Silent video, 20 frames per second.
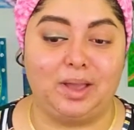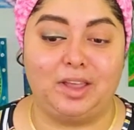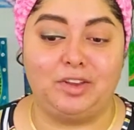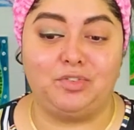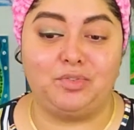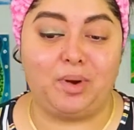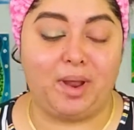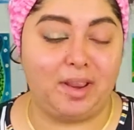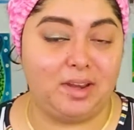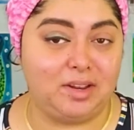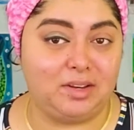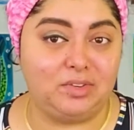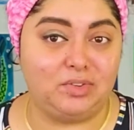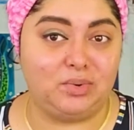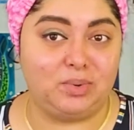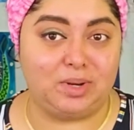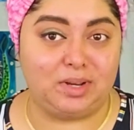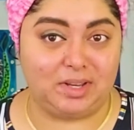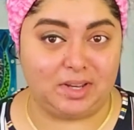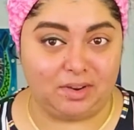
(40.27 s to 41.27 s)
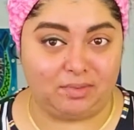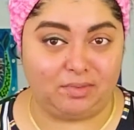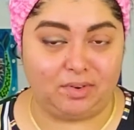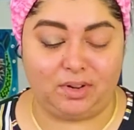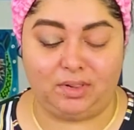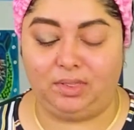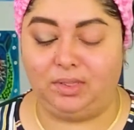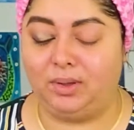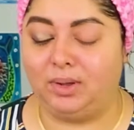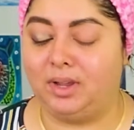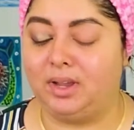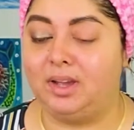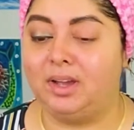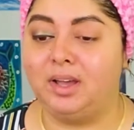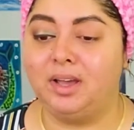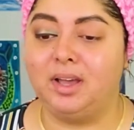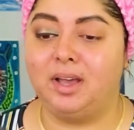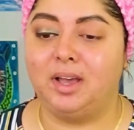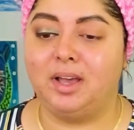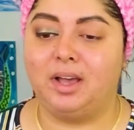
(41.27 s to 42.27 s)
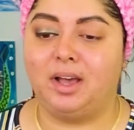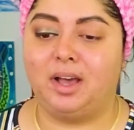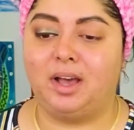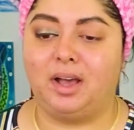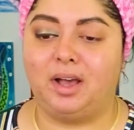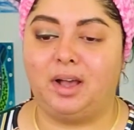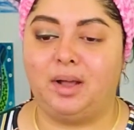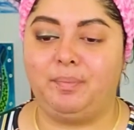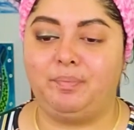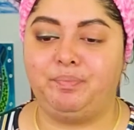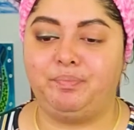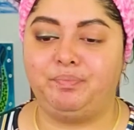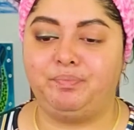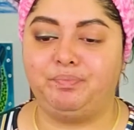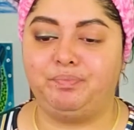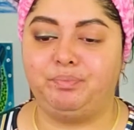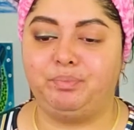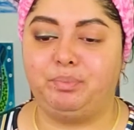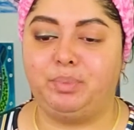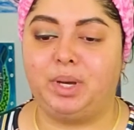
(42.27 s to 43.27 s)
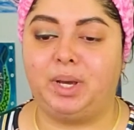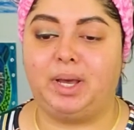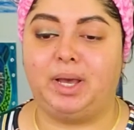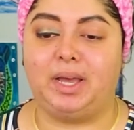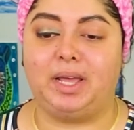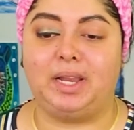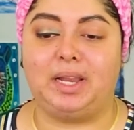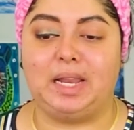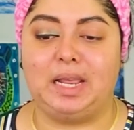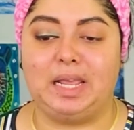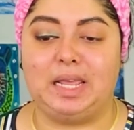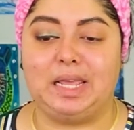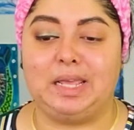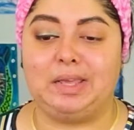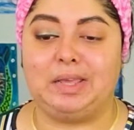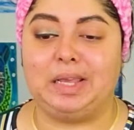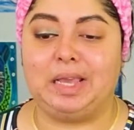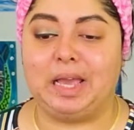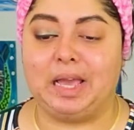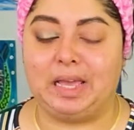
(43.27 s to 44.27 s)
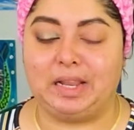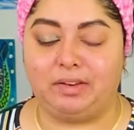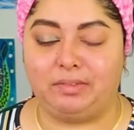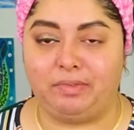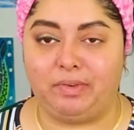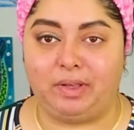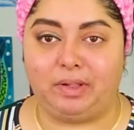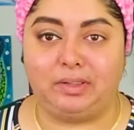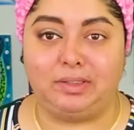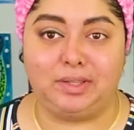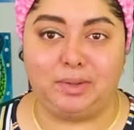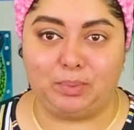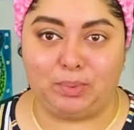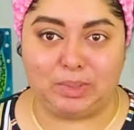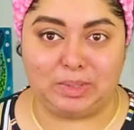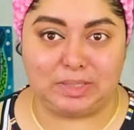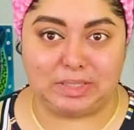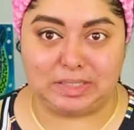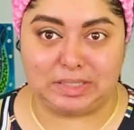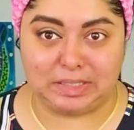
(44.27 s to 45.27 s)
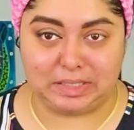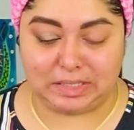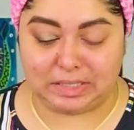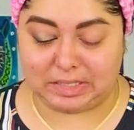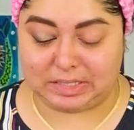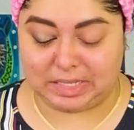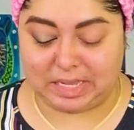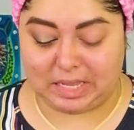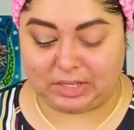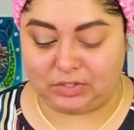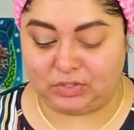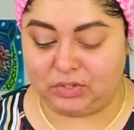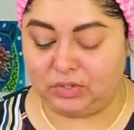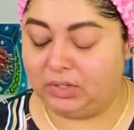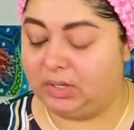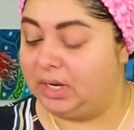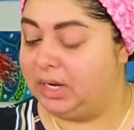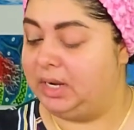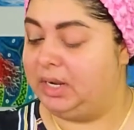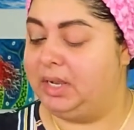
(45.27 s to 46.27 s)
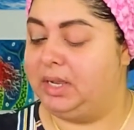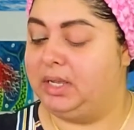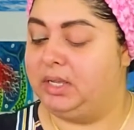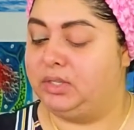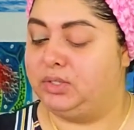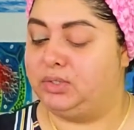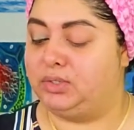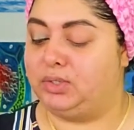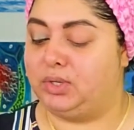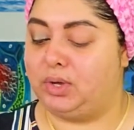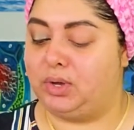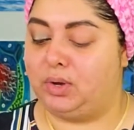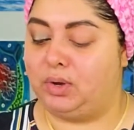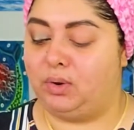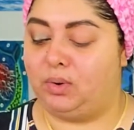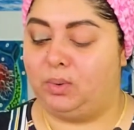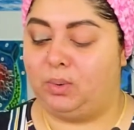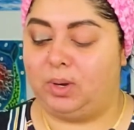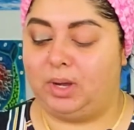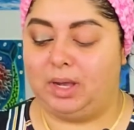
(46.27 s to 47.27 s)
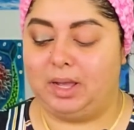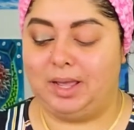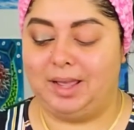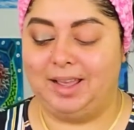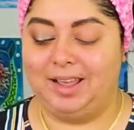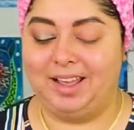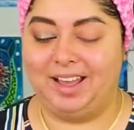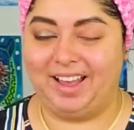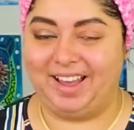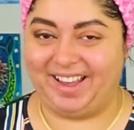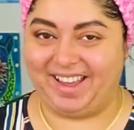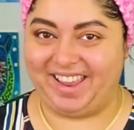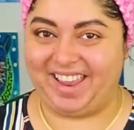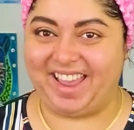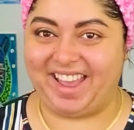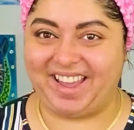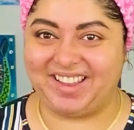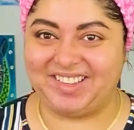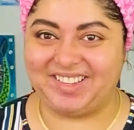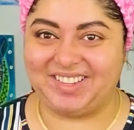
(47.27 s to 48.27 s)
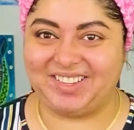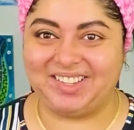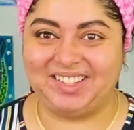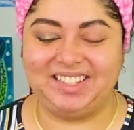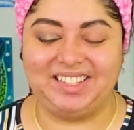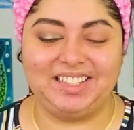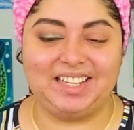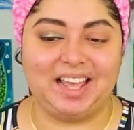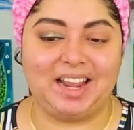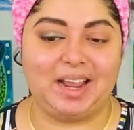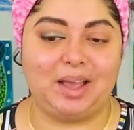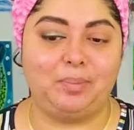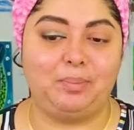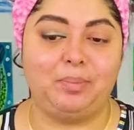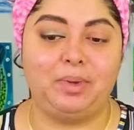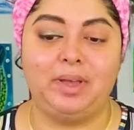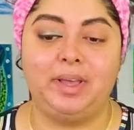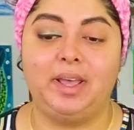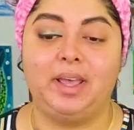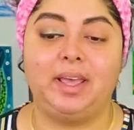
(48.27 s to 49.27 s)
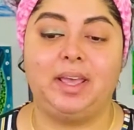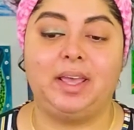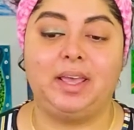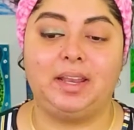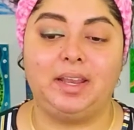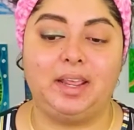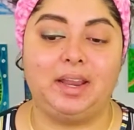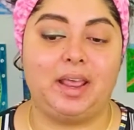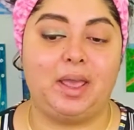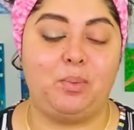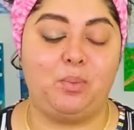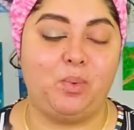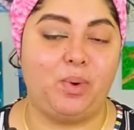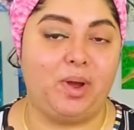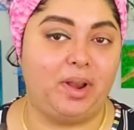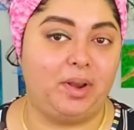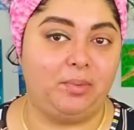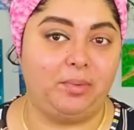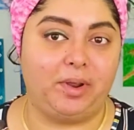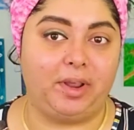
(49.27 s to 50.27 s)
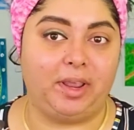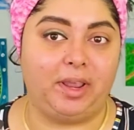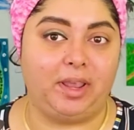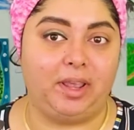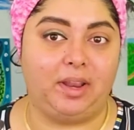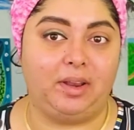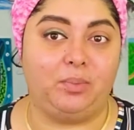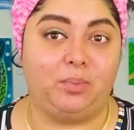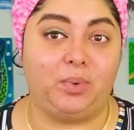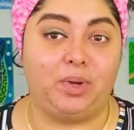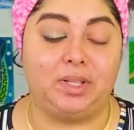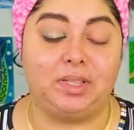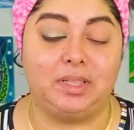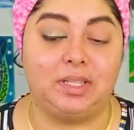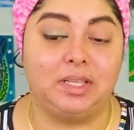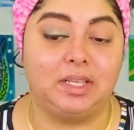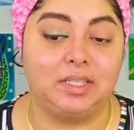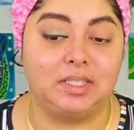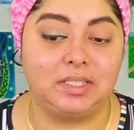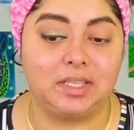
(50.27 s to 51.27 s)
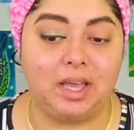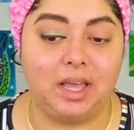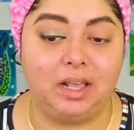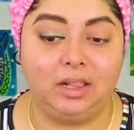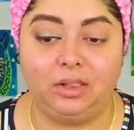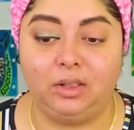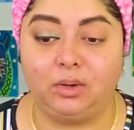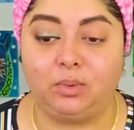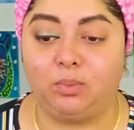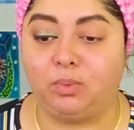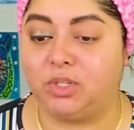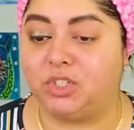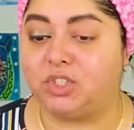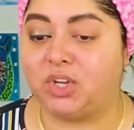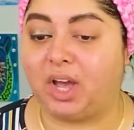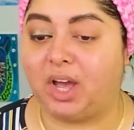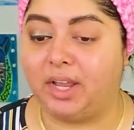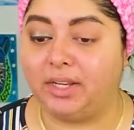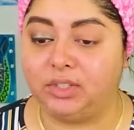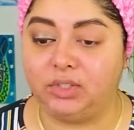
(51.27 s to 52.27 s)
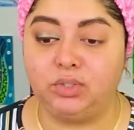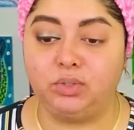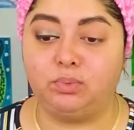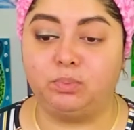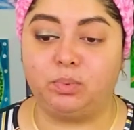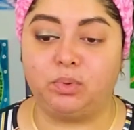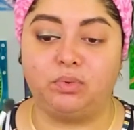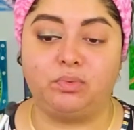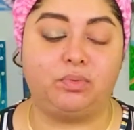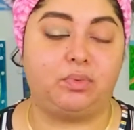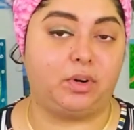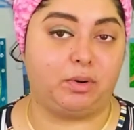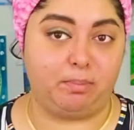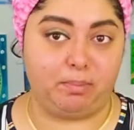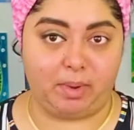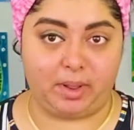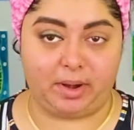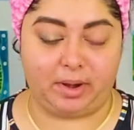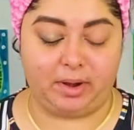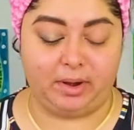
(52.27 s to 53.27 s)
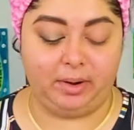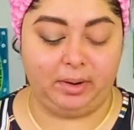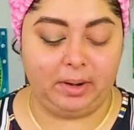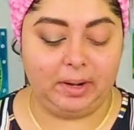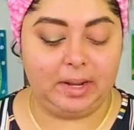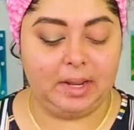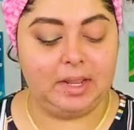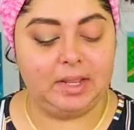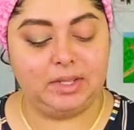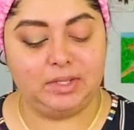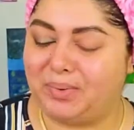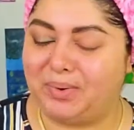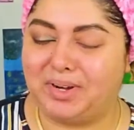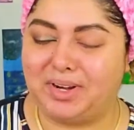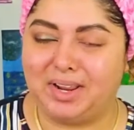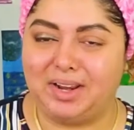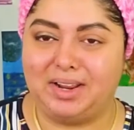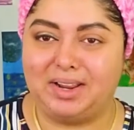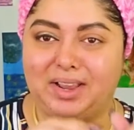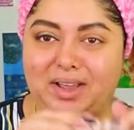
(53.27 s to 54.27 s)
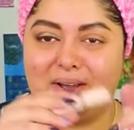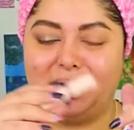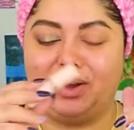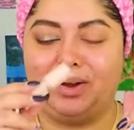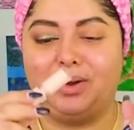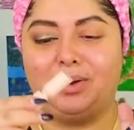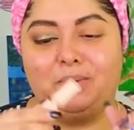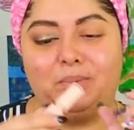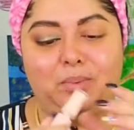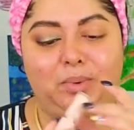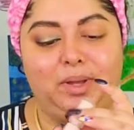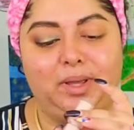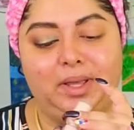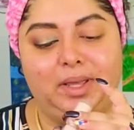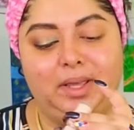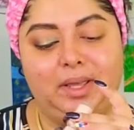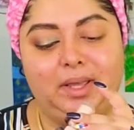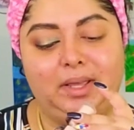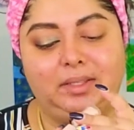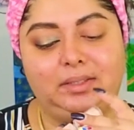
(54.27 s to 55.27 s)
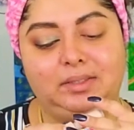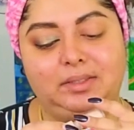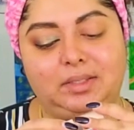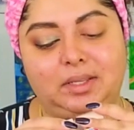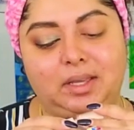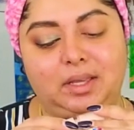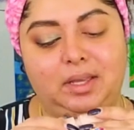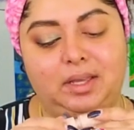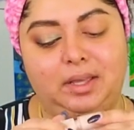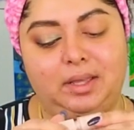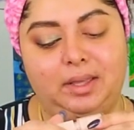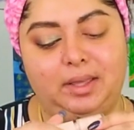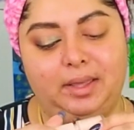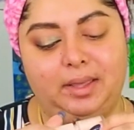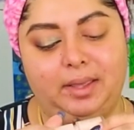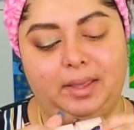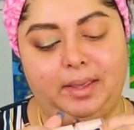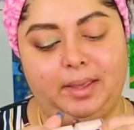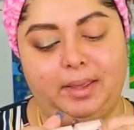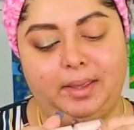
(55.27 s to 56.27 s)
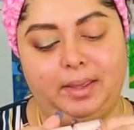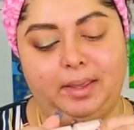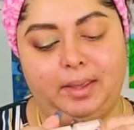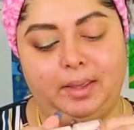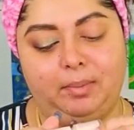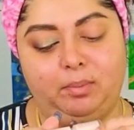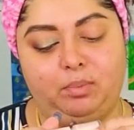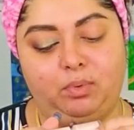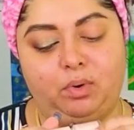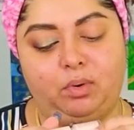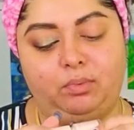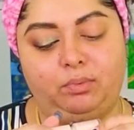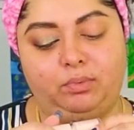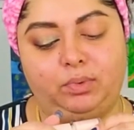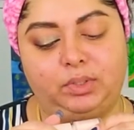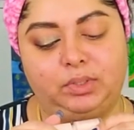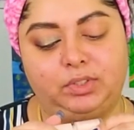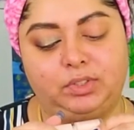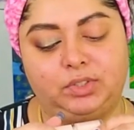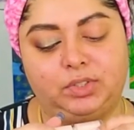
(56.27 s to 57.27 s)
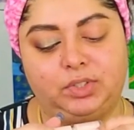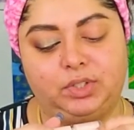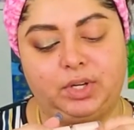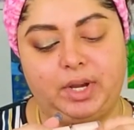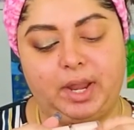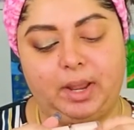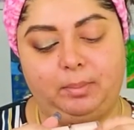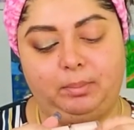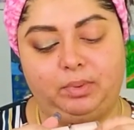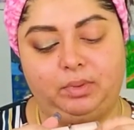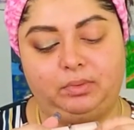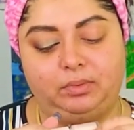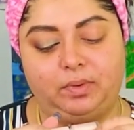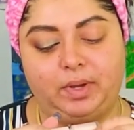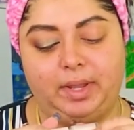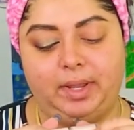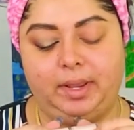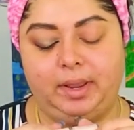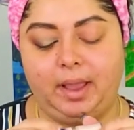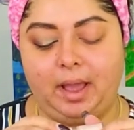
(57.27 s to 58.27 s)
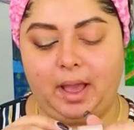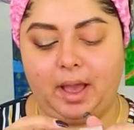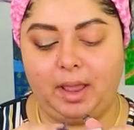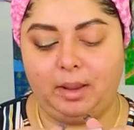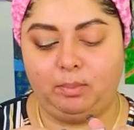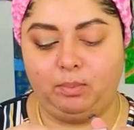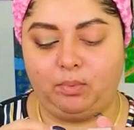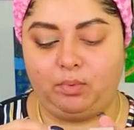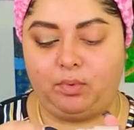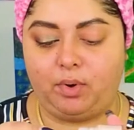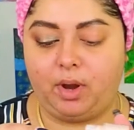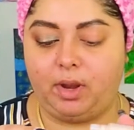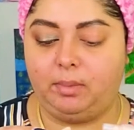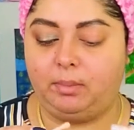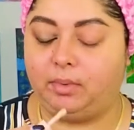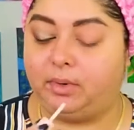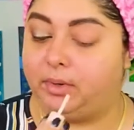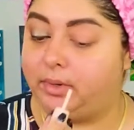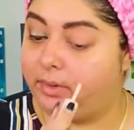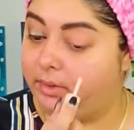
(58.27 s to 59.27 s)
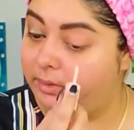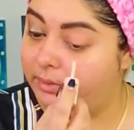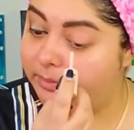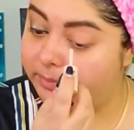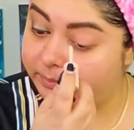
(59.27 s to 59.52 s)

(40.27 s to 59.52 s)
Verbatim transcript: I tried to do a different look, but it kind of failed. It was a disaster. So I had to clean that up, and then I went in with this eye look, which I do prefer better. So we're gonna go with a Pro Filter Amplifying Eye Primer.